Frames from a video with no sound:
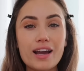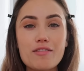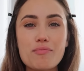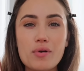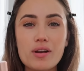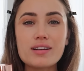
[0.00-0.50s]
I have
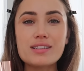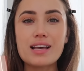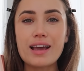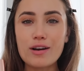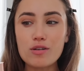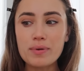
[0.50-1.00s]
products
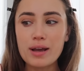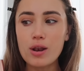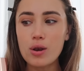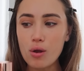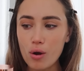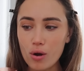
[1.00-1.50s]
that help it a
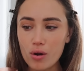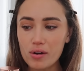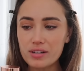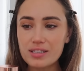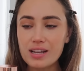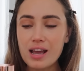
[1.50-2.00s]

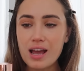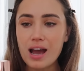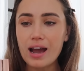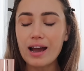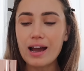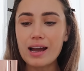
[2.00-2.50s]
lot
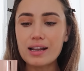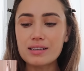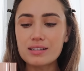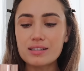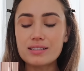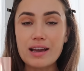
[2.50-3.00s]

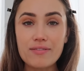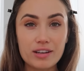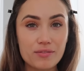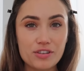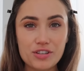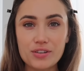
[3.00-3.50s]
and
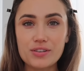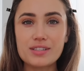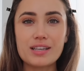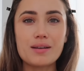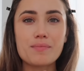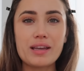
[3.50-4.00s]
definitely reduce
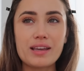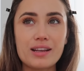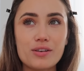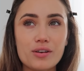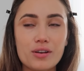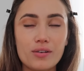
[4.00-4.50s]
it and make it
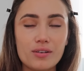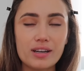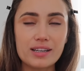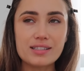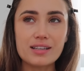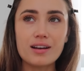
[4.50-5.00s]
look a lot
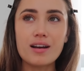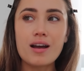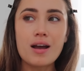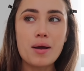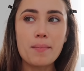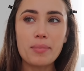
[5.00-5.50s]
nicer
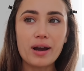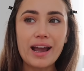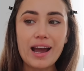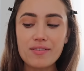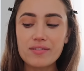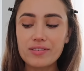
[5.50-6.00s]
but I
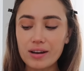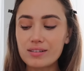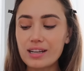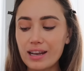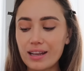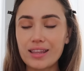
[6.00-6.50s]
haven't
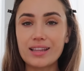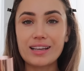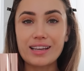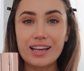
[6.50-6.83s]
found anything that